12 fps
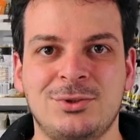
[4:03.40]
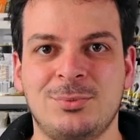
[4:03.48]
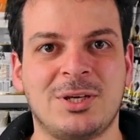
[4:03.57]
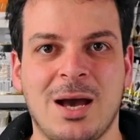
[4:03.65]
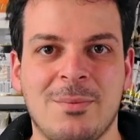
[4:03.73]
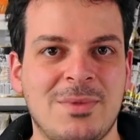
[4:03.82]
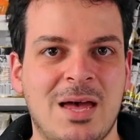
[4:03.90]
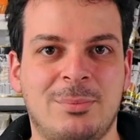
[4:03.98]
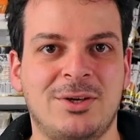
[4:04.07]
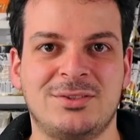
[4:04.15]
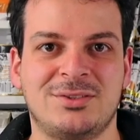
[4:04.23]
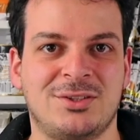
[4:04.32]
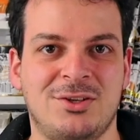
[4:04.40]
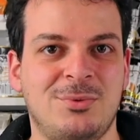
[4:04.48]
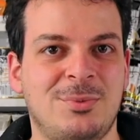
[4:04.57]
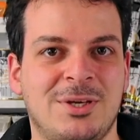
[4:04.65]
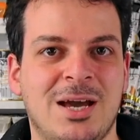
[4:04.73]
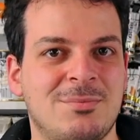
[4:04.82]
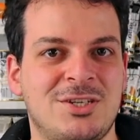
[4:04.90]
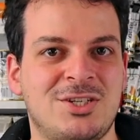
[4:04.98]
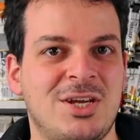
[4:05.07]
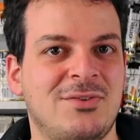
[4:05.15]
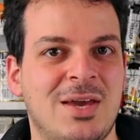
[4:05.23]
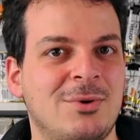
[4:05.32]
you become that person and you become the
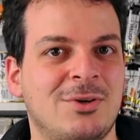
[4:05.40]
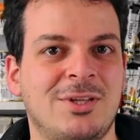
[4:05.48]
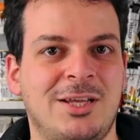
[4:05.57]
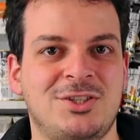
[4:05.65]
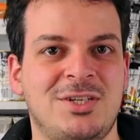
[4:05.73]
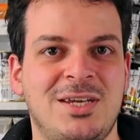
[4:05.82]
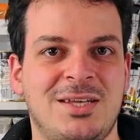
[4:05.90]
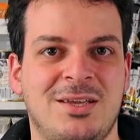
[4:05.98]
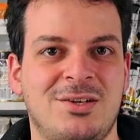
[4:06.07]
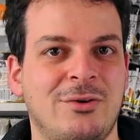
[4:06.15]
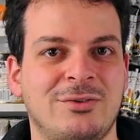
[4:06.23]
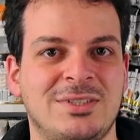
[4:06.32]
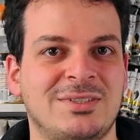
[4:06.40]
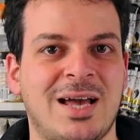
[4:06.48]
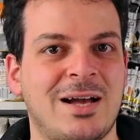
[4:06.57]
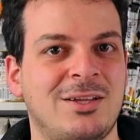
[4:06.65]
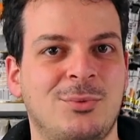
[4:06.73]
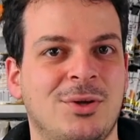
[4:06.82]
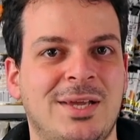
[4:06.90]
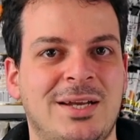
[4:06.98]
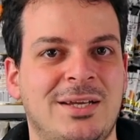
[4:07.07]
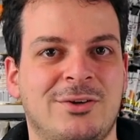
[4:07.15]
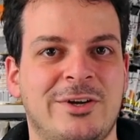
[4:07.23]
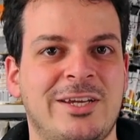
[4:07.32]
chief chemical engineer that knows exactly what that
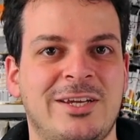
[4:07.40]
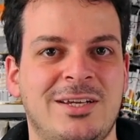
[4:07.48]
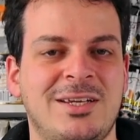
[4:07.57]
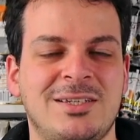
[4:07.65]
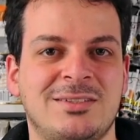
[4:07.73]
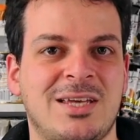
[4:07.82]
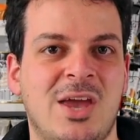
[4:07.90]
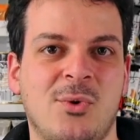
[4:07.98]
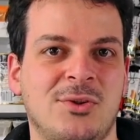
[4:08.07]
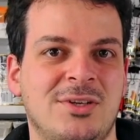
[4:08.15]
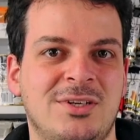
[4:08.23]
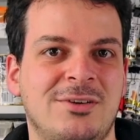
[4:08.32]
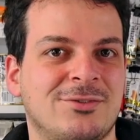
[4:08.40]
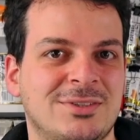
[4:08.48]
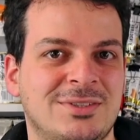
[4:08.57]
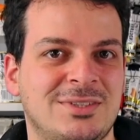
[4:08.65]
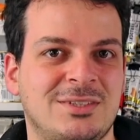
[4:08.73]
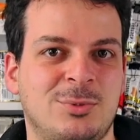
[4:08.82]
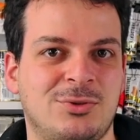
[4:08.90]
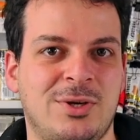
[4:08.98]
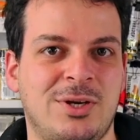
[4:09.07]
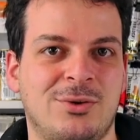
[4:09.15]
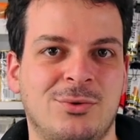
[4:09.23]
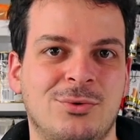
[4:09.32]
ingredient is and what the difference is
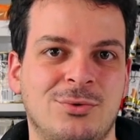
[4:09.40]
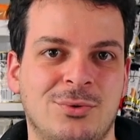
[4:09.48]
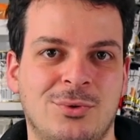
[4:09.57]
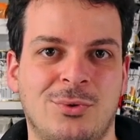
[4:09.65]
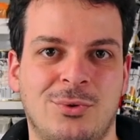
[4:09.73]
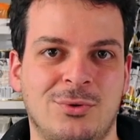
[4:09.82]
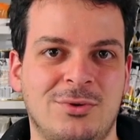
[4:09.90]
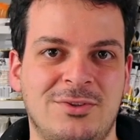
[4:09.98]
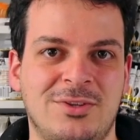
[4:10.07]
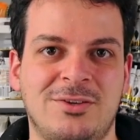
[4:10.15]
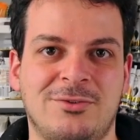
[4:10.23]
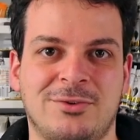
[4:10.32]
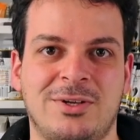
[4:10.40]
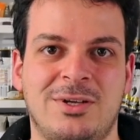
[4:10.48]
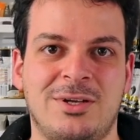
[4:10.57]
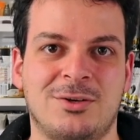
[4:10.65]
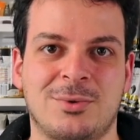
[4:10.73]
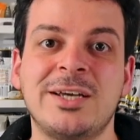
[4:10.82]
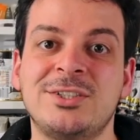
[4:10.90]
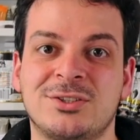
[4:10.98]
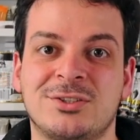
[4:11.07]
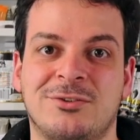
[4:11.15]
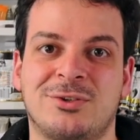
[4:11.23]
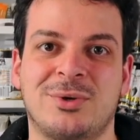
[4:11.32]
between all, all of the different
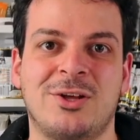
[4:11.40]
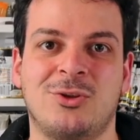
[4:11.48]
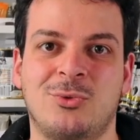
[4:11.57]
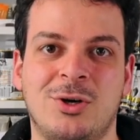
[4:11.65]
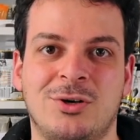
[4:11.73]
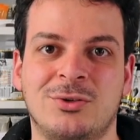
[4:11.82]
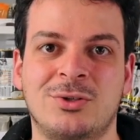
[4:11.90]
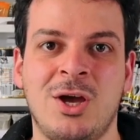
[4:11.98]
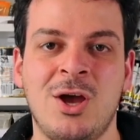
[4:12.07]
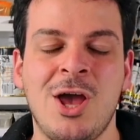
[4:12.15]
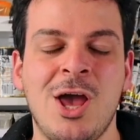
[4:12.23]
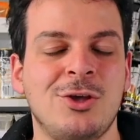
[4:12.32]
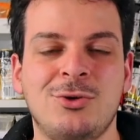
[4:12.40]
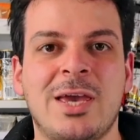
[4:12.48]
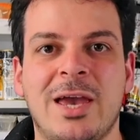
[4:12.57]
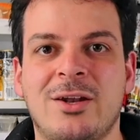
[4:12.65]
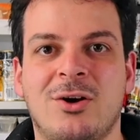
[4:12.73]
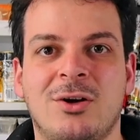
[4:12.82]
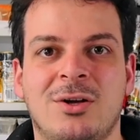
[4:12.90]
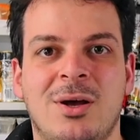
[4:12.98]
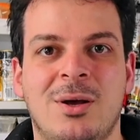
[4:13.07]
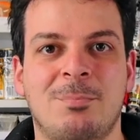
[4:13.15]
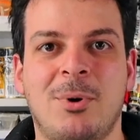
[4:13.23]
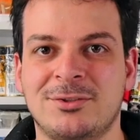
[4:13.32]
iterations of it around the world, you cannot
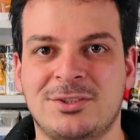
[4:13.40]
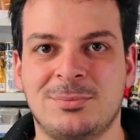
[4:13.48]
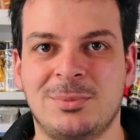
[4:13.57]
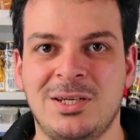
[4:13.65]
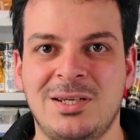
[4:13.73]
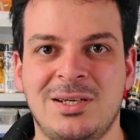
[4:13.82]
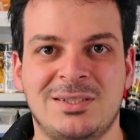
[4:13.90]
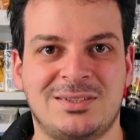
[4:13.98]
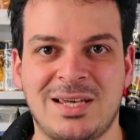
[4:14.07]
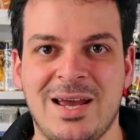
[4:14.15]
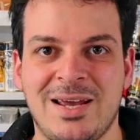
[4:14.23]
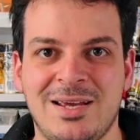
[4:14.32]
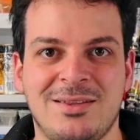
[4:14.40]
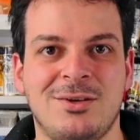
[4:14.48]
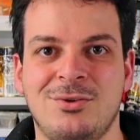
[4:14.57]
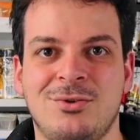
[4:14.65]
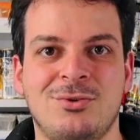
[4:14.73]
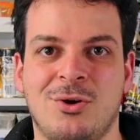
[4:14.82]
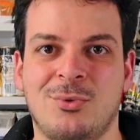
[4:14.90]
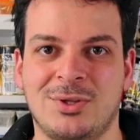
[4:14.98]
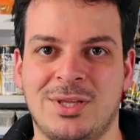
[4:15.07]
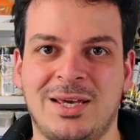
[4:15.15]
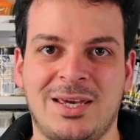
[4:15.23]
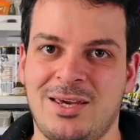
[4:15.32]
possibly say that you know what
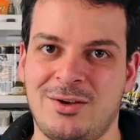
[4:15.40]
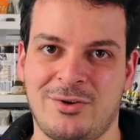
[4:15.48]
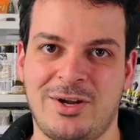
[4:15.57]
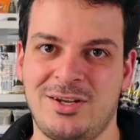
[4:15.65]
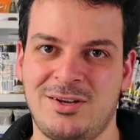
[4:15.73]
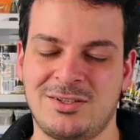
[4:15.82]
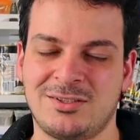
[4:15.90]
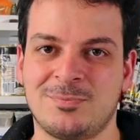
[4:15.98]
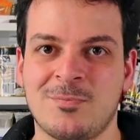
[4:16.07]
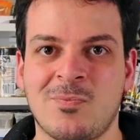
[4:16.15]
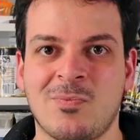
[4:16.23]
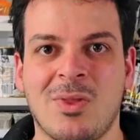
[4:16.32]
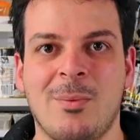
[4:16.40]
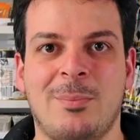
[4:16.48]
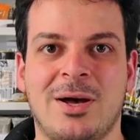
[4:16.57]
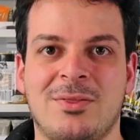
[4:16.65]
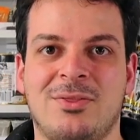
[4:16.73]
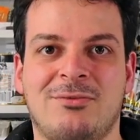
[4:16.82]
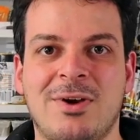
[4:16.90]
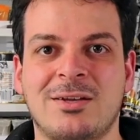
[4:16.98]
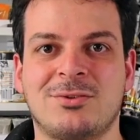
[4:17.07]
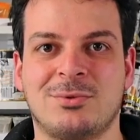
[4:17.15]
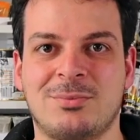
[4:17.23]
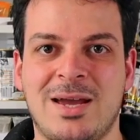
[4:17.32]
that key ingredient is. But the
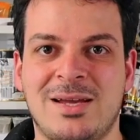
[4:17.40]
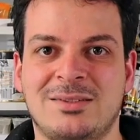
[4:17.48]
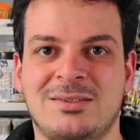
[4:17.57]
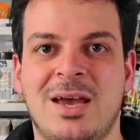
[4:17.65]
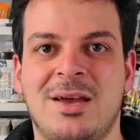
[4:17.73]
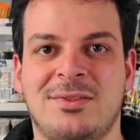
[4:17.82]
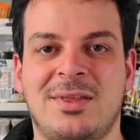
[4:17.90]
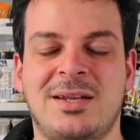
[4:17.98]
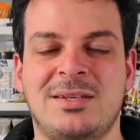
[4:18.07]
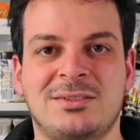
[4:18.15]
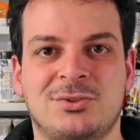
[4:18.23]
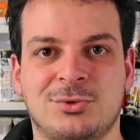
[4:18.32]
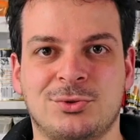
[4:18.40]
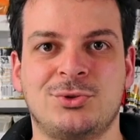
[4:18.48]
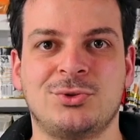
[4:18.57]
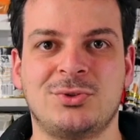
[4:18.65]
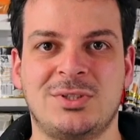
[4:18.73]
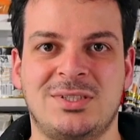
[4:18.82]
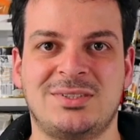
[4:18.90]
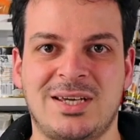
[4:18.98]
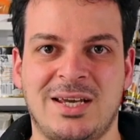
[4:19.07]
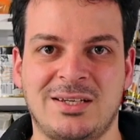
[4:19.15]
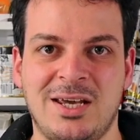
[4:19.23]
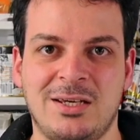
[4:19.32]
fact remains that it is crucial to this
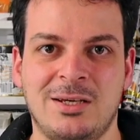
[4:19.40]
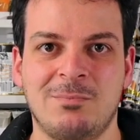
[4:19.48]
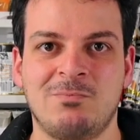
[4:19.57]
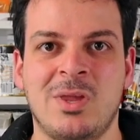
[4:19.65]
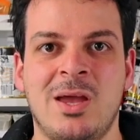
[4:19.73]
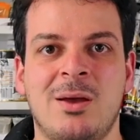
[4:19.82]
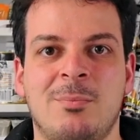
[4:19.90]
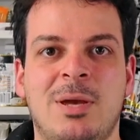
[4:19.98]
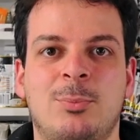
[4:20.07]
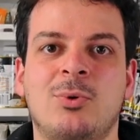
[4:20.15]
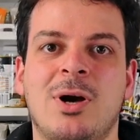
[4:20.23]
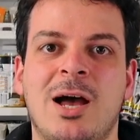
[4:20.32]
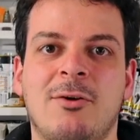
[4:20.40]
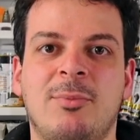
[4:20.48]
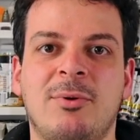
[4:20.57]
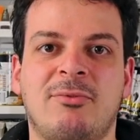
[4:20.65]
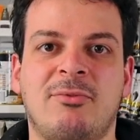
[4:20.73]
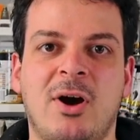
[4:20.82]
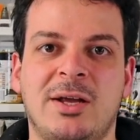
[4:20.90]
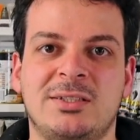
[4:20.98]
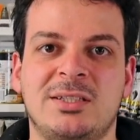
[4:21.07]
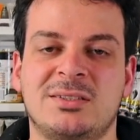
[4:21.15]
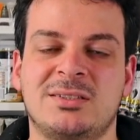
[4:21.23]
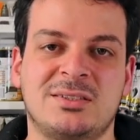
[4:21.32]
technique. People have been
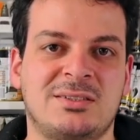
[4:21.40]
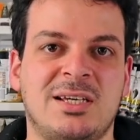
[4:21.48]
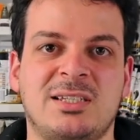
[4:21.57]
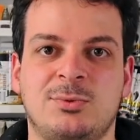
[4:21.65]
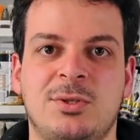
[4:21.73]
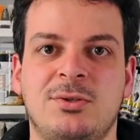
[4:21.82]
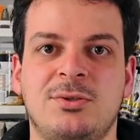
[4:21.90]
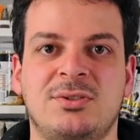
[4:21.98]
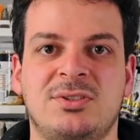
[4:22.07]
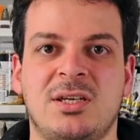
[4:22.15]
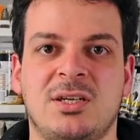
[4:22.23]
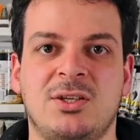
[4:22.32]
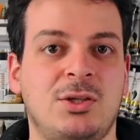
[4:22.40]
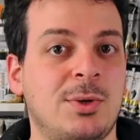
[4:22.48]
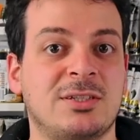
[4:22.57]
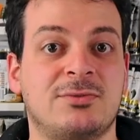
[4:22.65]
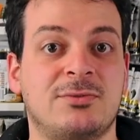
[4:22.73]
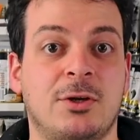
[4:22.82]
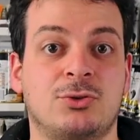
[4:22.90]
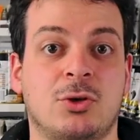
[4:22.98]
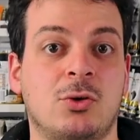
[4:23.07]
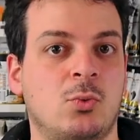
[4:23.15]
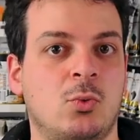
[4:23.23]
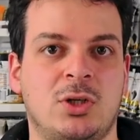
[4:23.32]
finding success with using US
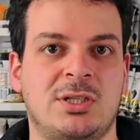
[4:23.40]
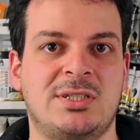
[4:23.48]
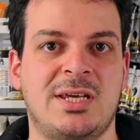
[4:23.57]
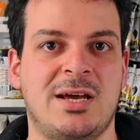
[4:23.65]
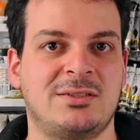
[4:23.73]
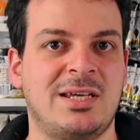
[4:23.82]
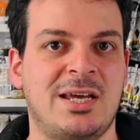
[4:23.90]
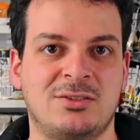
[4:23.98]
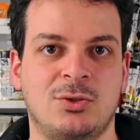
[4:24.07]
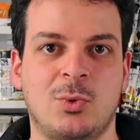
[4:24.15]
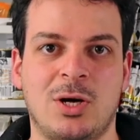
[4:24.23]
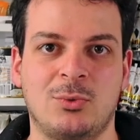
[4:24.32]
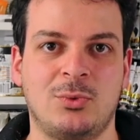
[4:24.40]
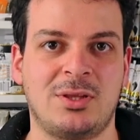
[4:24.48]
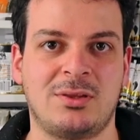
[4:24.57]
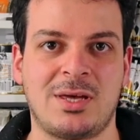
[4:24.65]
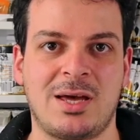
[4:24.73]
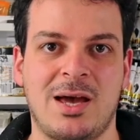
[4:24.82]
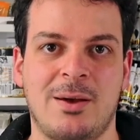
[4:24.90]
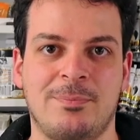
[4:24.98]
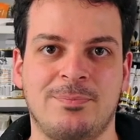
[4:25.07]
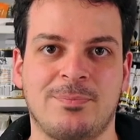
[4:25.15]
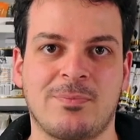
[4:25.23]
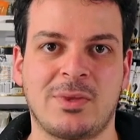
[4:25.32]
Floetrol watered down 10 to 1 with
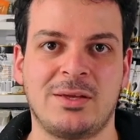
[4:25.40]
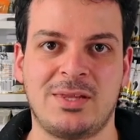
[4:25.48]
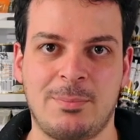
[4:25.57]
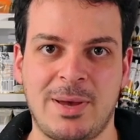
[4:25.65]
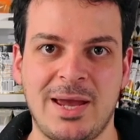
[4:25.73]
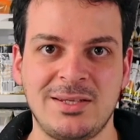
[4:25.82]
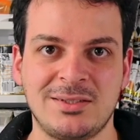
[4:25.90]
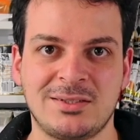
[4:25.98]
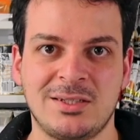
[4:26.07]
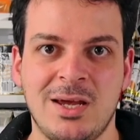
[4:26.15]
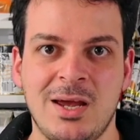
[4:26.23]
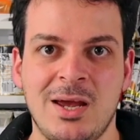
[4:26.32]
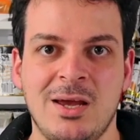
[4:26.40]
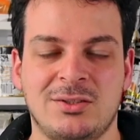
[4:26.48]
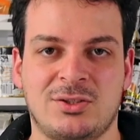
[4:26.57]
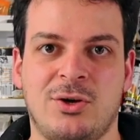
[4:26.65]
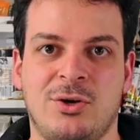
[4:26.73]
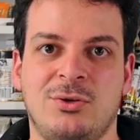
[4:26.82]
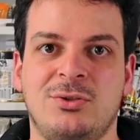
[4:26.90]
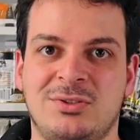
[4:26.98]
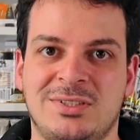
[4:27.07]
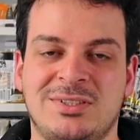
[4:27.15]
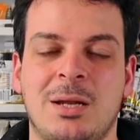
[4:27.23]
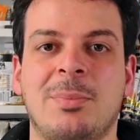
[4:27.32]
um, their paint. So
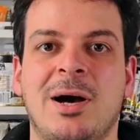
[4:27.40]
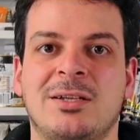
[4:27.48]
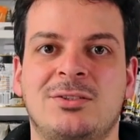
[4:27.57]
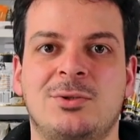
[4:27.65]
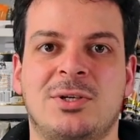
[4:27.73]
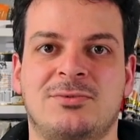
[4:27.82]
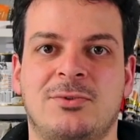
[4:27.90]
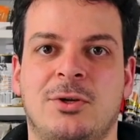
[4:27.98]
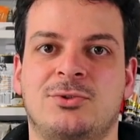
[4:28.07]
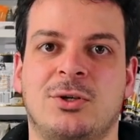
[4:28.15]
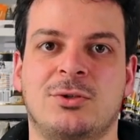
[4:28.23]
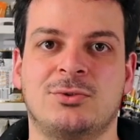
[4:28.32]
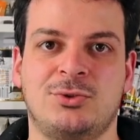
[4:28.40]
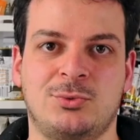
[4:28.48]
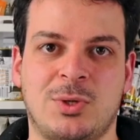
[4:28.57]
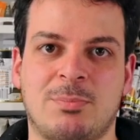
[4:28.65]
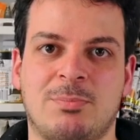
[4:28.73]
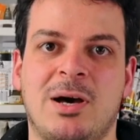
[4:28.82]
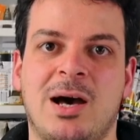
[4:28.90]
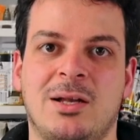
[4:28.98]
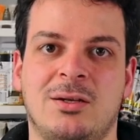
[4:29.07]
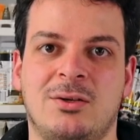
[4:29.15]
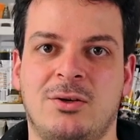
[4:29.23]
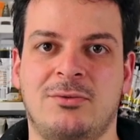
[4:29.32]
using 10 parts US troll to one
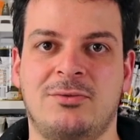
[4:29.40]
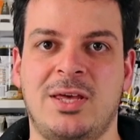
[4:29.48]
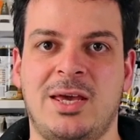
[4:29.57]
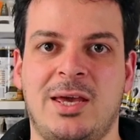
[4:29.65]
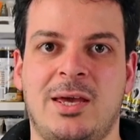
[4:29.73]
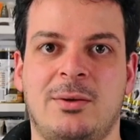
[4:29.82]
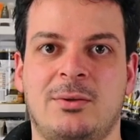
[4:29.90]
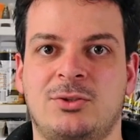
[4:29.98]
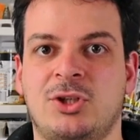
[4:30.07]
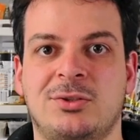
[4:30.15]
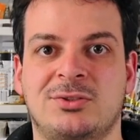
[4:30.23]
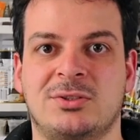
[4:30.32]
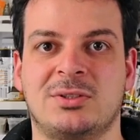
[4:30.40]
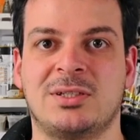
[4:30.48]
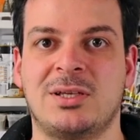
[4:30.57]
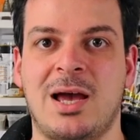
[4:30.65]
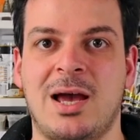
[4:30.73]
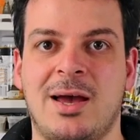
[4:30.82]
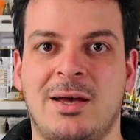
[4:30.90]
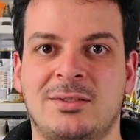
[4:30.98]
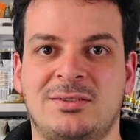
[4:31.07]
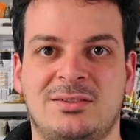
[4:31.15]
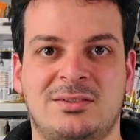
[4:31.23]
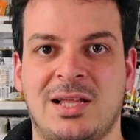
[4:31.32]
part of their chosen uh,
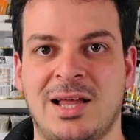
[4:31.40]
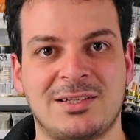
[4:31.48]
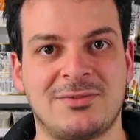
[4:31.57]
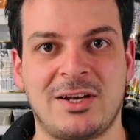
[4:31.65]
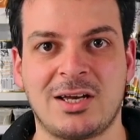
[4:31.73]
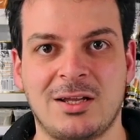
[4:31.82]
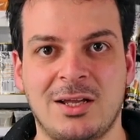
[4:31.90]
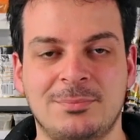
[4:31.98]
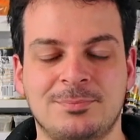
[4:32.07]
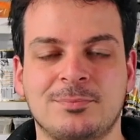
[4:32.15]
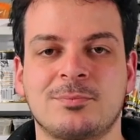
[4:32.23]
cell activator color.